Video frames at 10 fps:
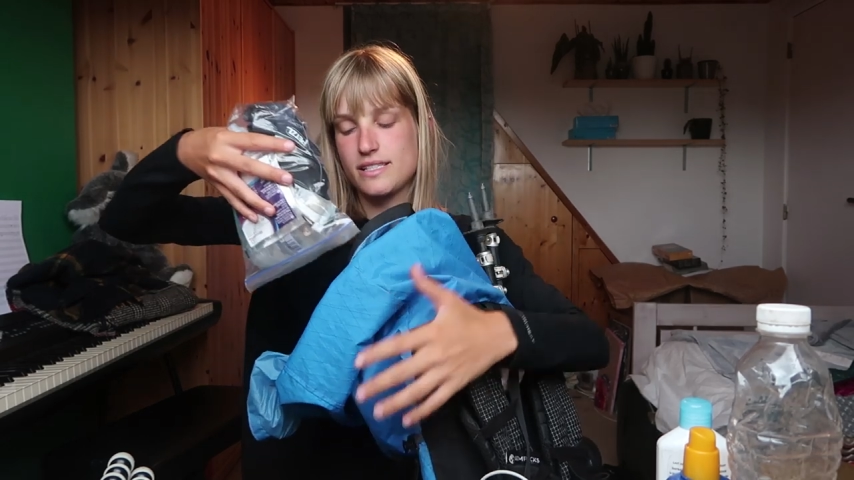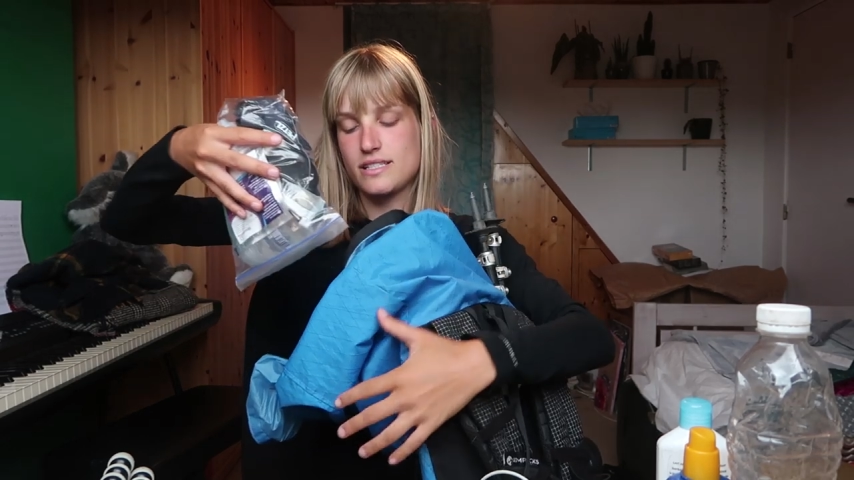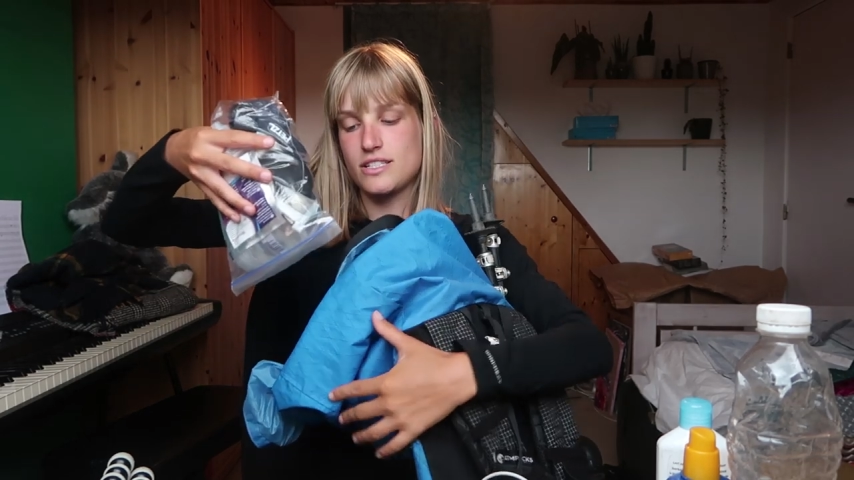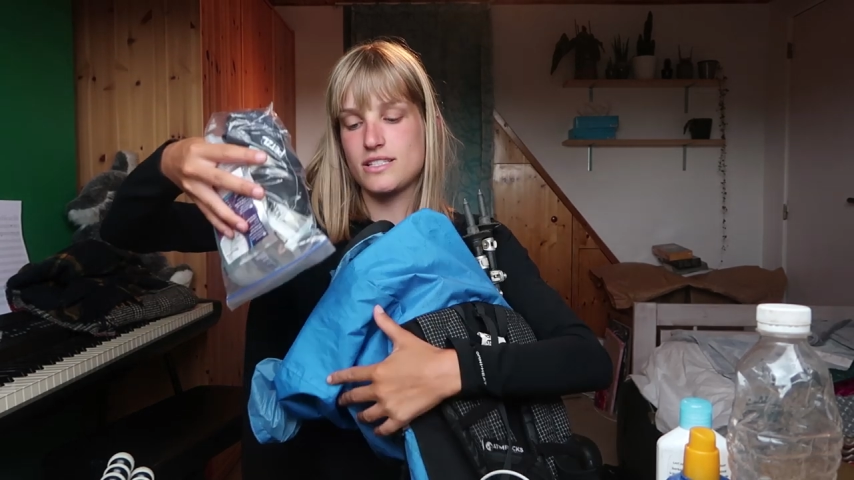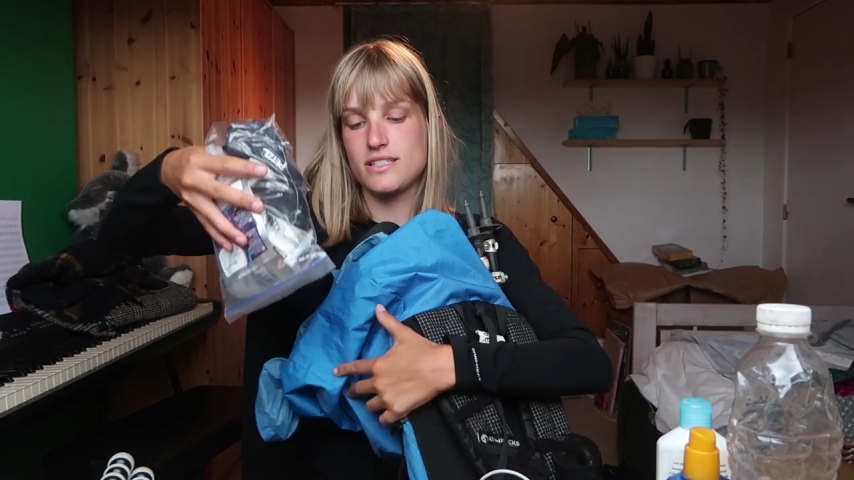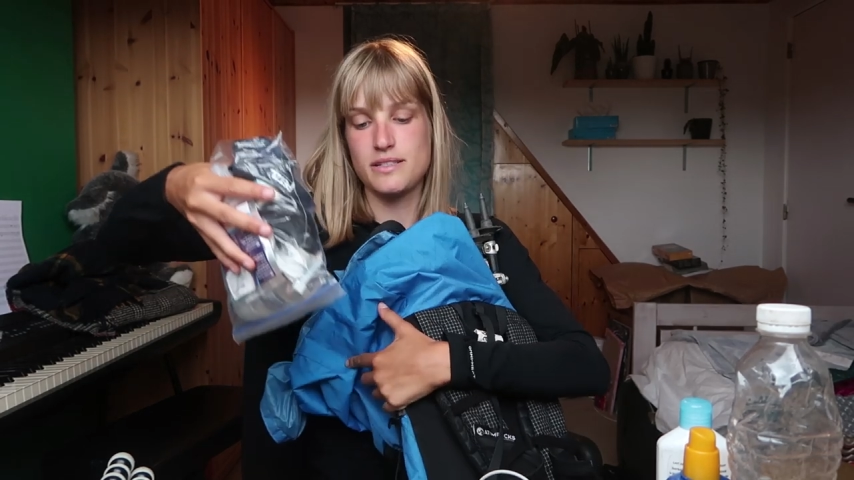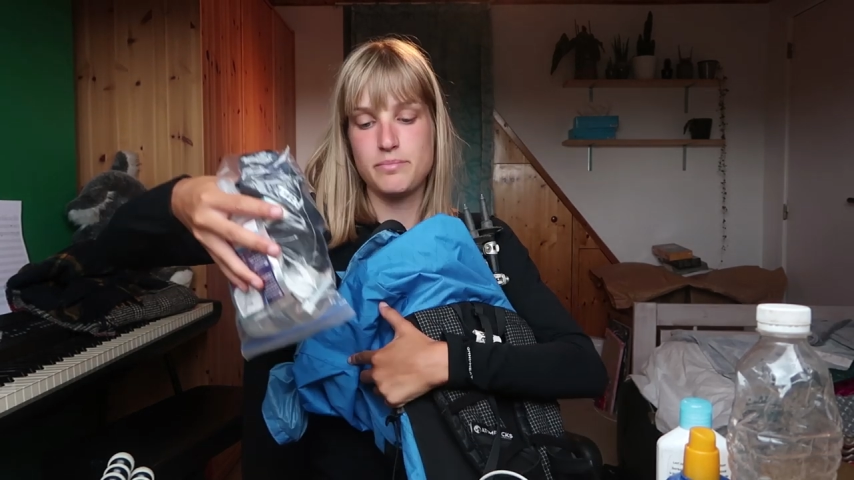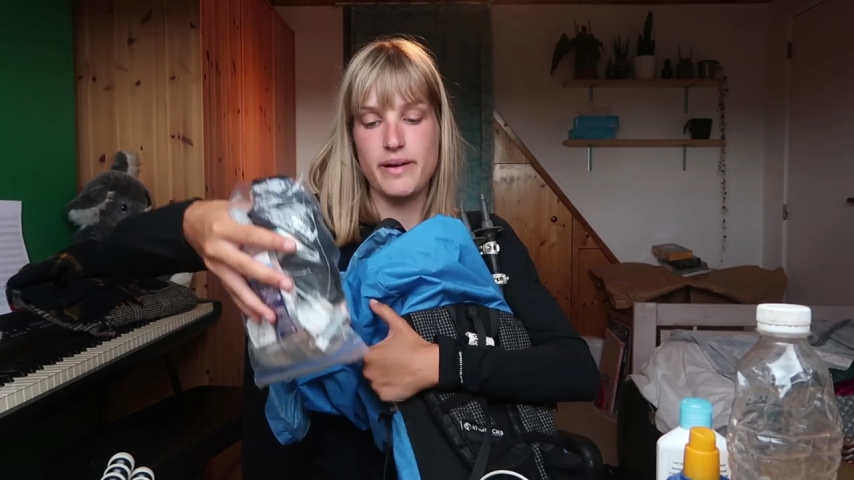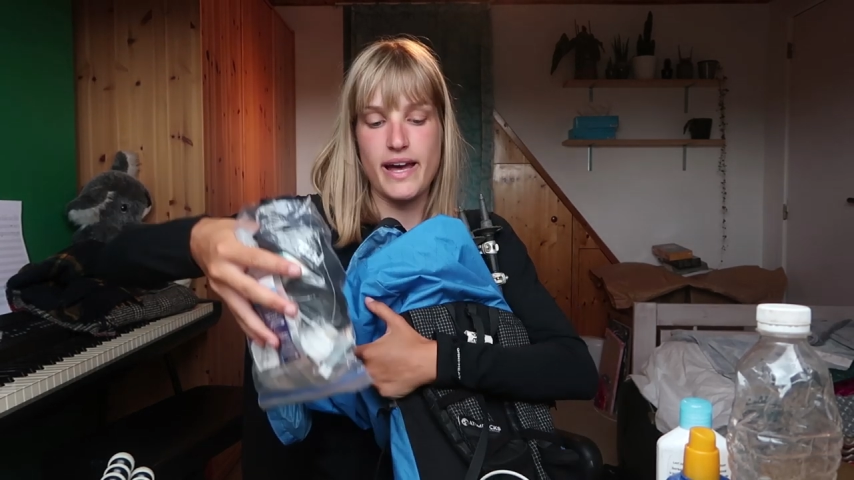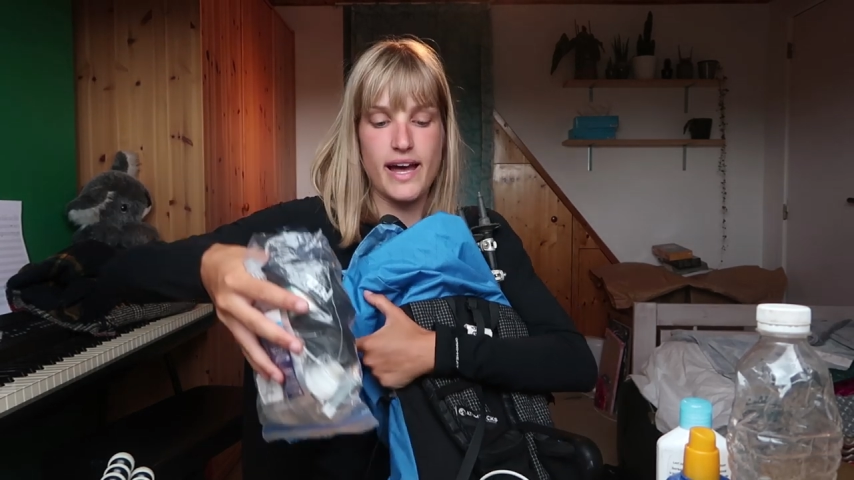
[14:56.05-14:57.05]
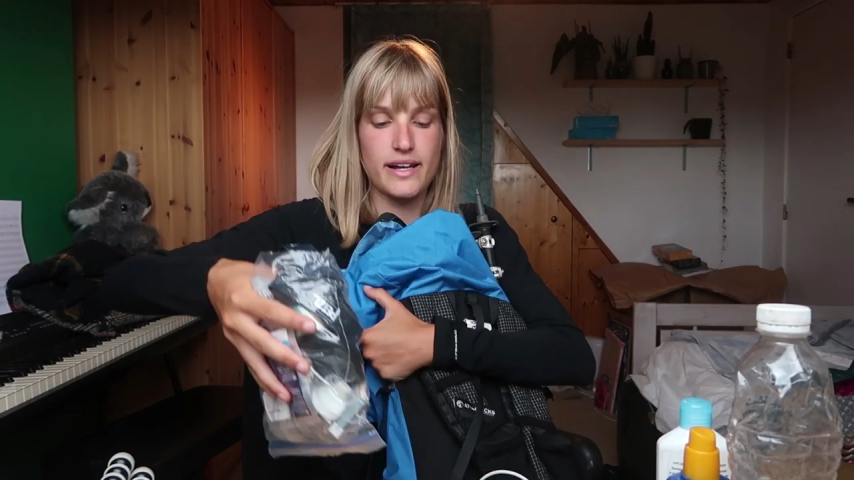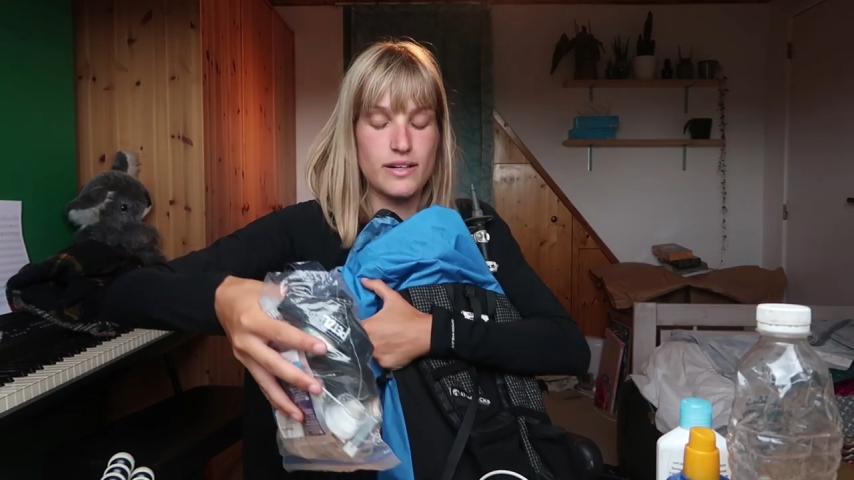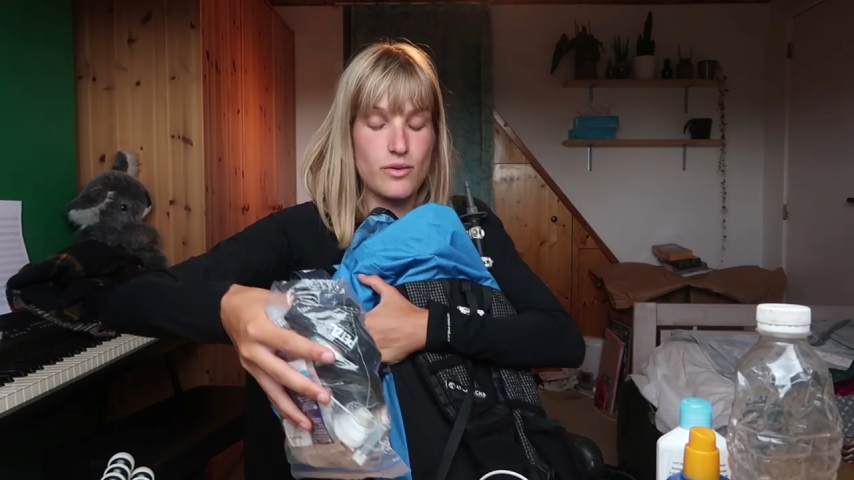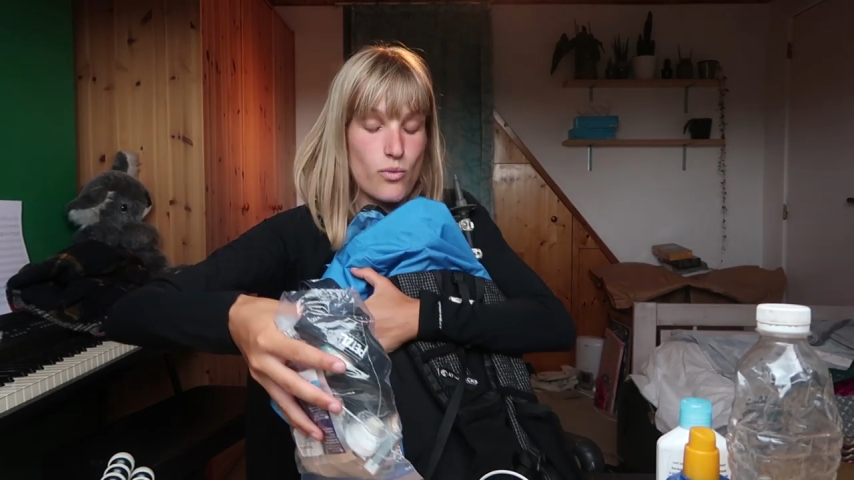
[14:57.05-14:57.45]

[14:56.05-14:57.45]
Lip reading: is just a bag